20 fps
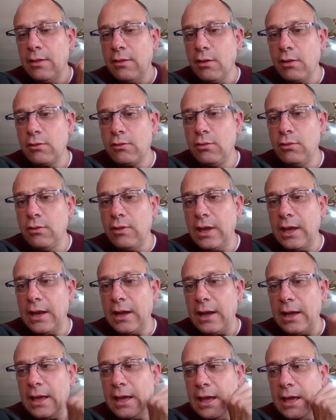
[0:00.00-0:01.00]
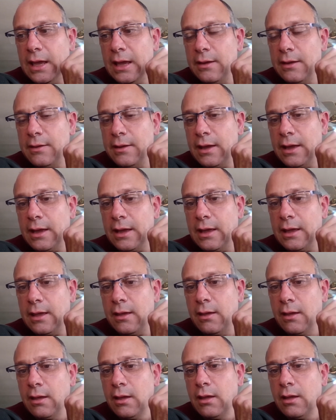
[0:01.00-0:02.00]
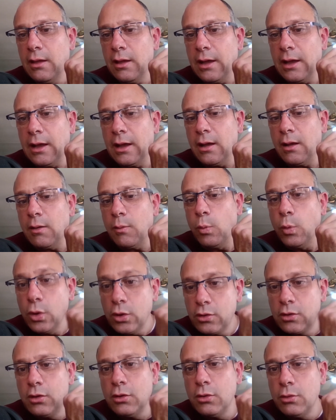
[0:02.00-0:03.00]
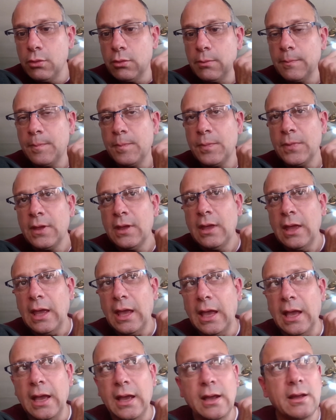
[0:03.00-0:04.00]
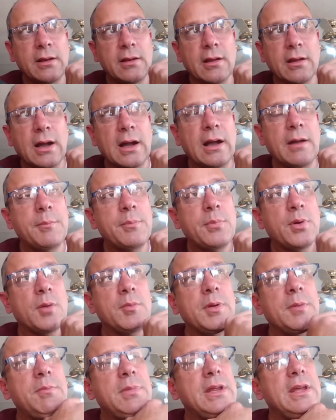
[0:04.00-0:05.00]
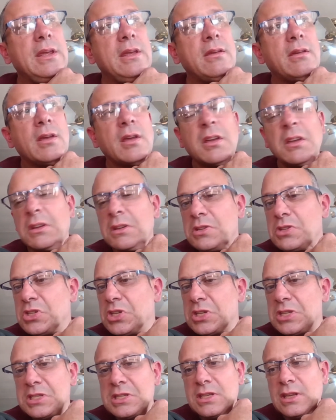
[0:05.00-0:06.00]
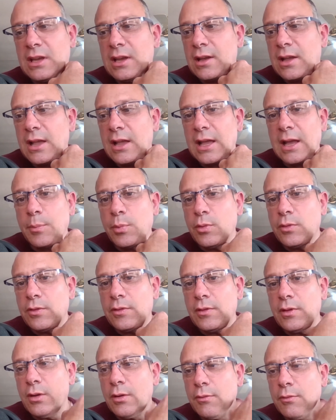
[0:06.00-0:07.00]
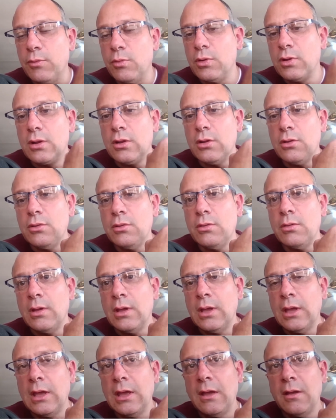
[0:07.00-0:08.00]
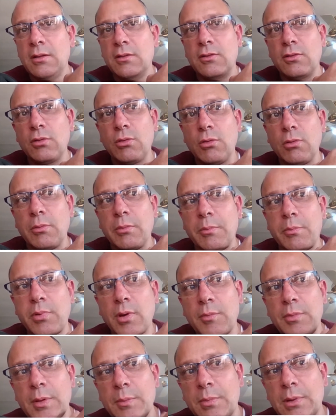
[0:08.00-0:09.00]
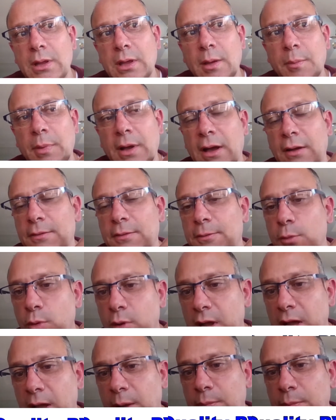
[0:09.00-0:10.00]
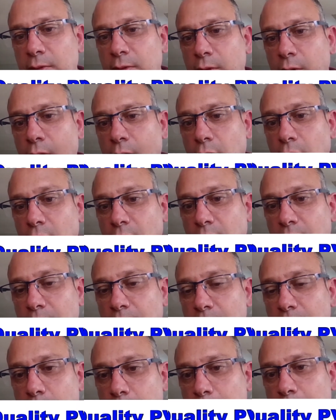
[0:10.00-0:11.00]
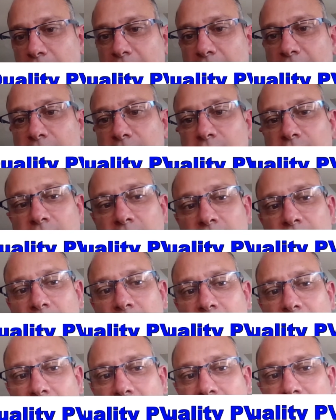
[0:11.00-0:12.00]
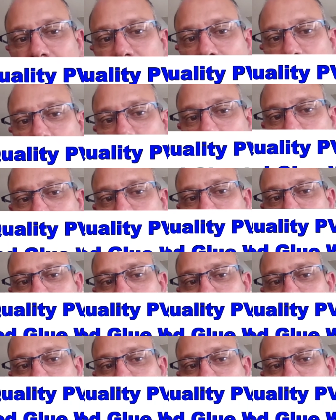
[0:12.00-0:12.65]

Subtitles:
To that I add a wood glue, and I probably just a cup or so of wood glue to probably about 4 cups of the paint, and then to that